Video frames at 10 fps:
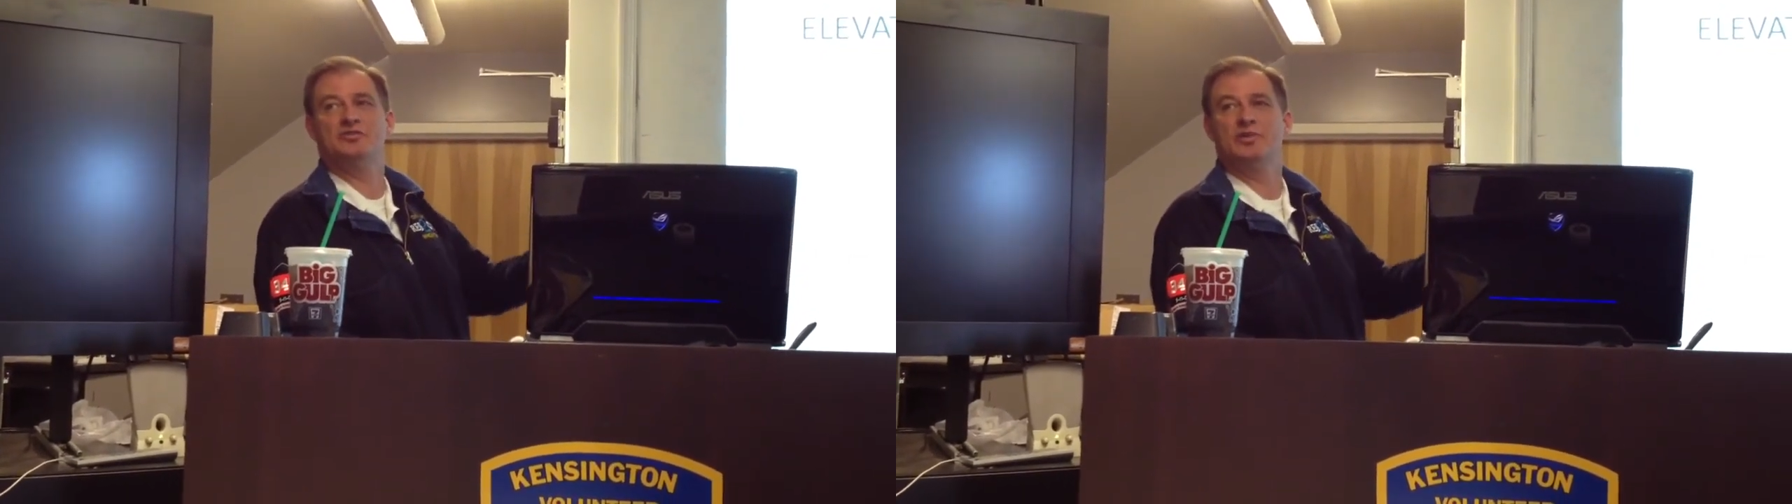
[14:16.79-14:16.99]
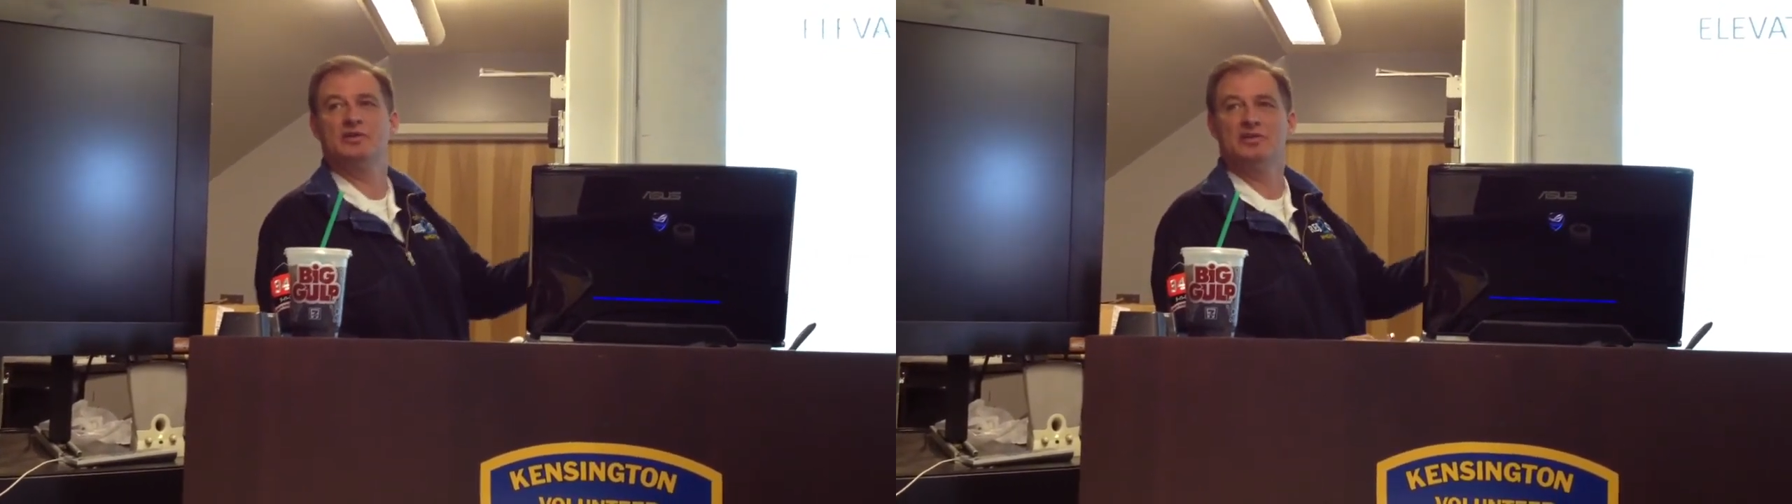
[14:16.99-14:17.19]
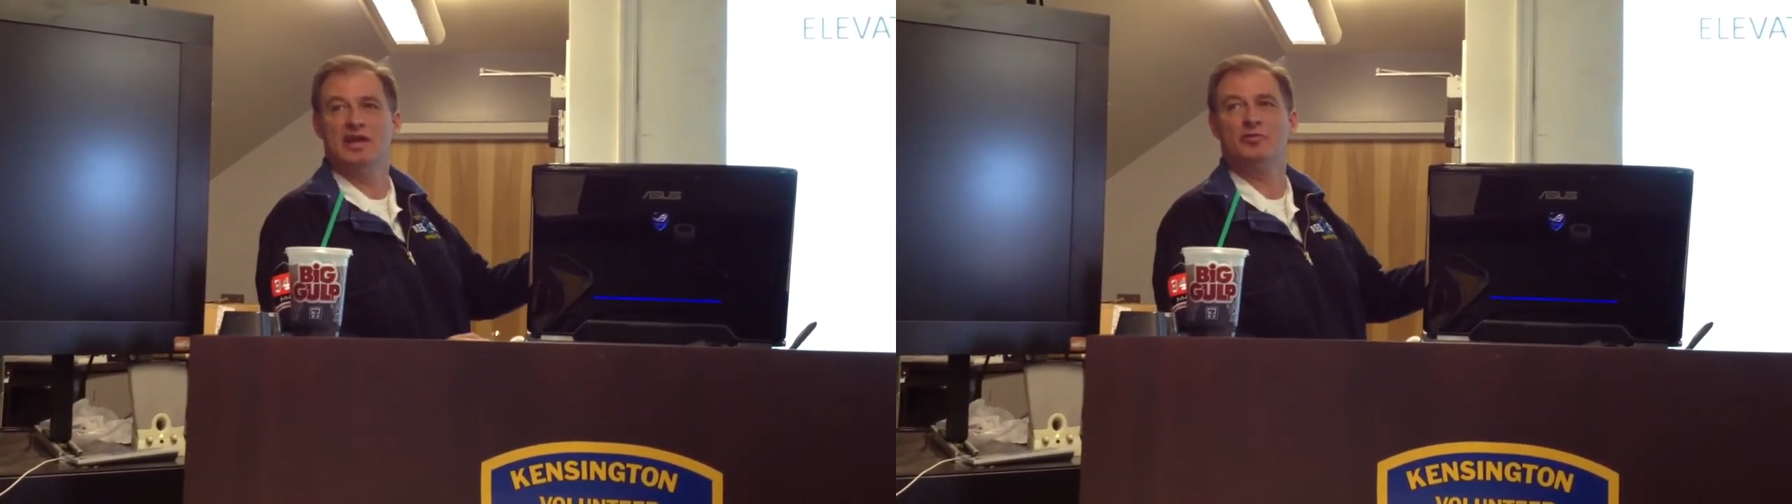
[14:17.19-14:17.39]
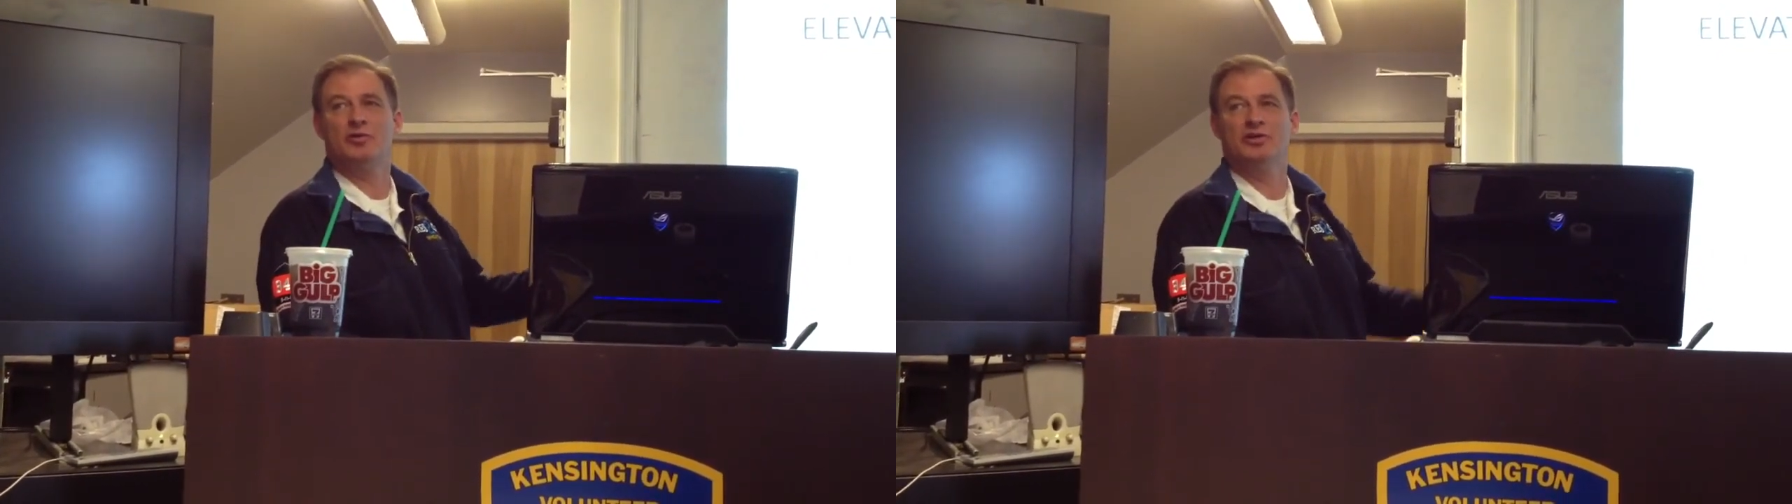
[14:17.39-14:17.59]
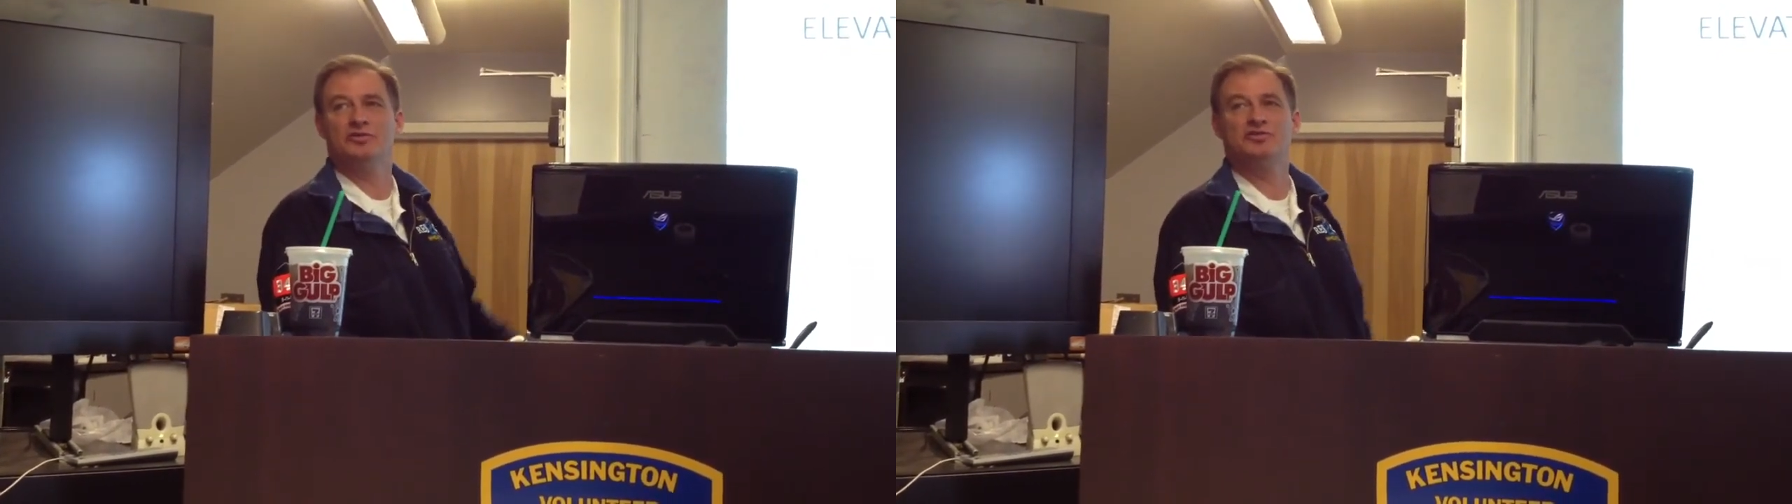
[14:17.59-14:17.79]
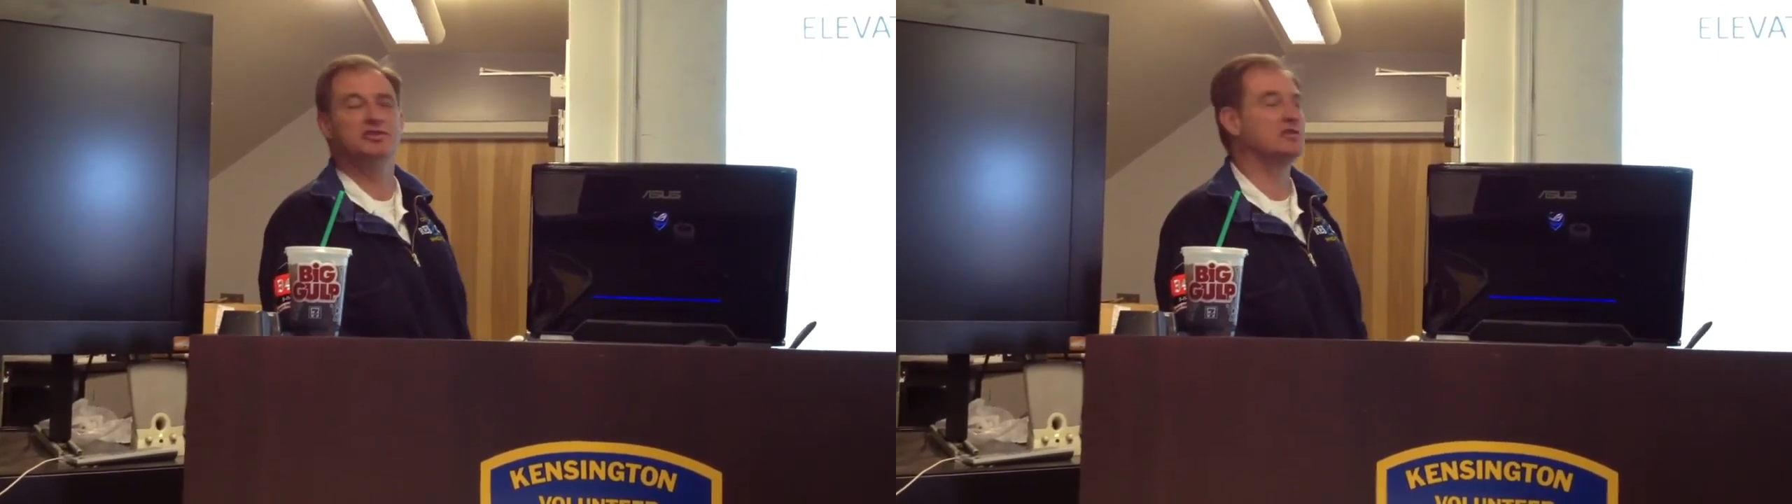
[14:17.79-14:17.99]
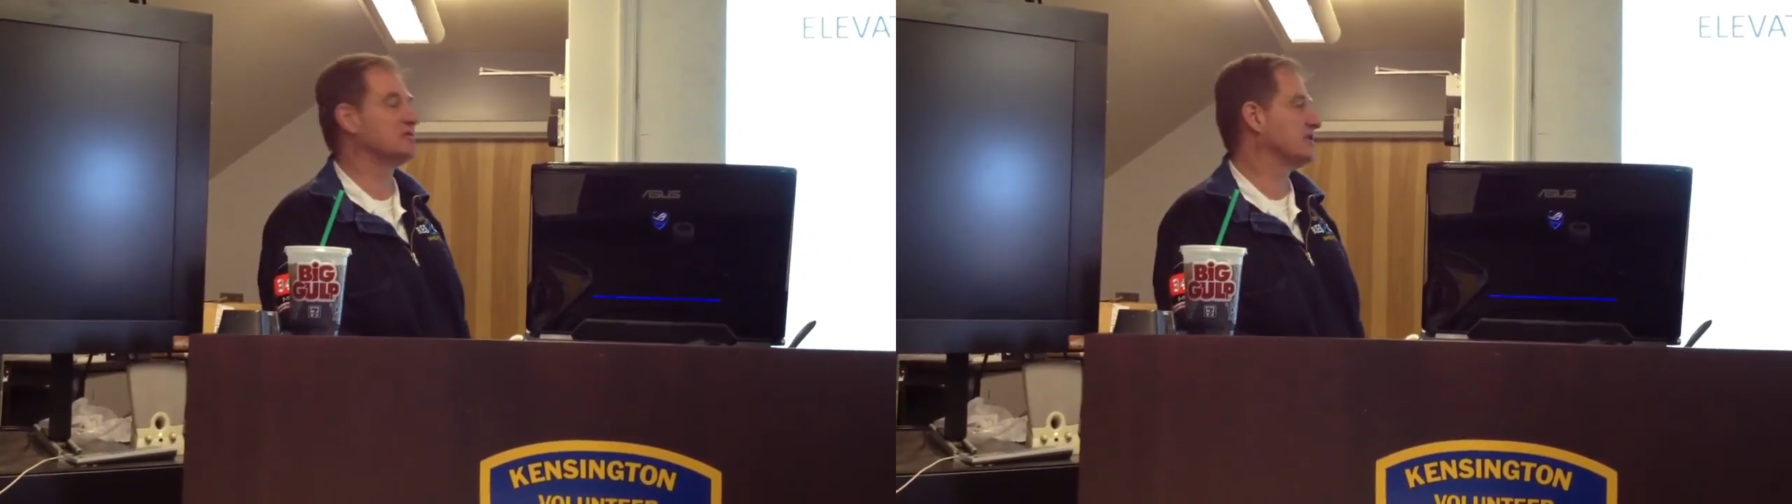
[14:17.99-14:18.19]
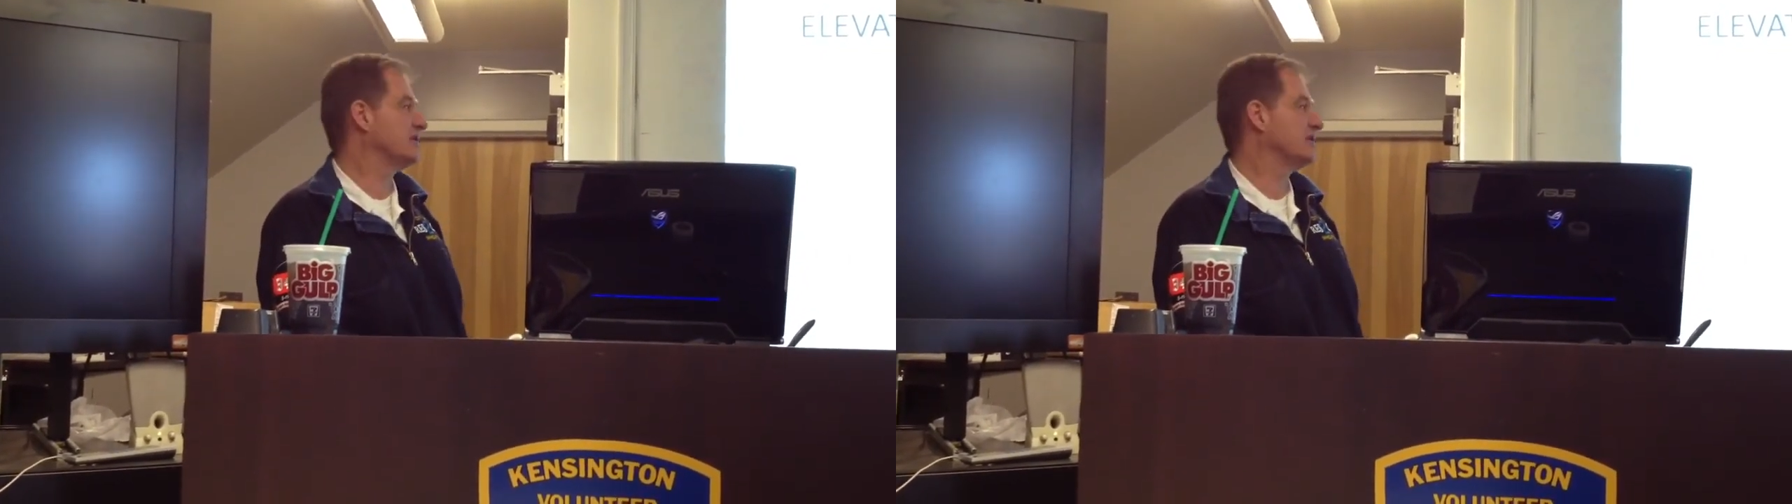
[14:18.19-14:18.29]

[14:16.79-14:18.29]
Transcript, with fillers: but like we're used to using.